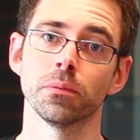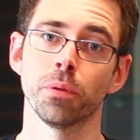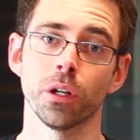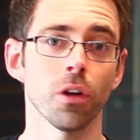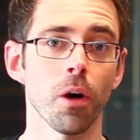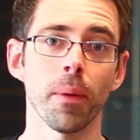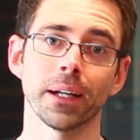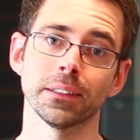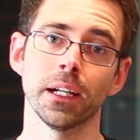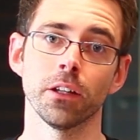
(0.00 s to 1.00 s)
put it all
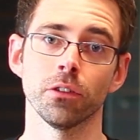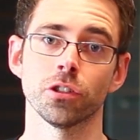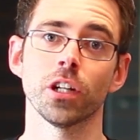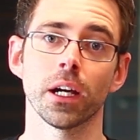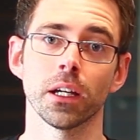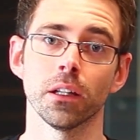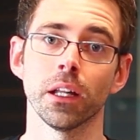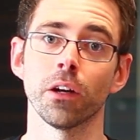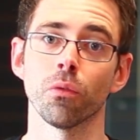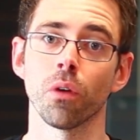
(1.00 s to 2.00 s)
back together and check it and
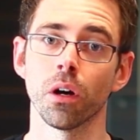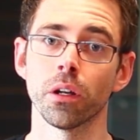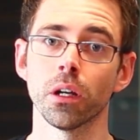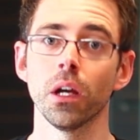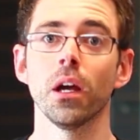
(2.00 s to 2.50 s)
let it run.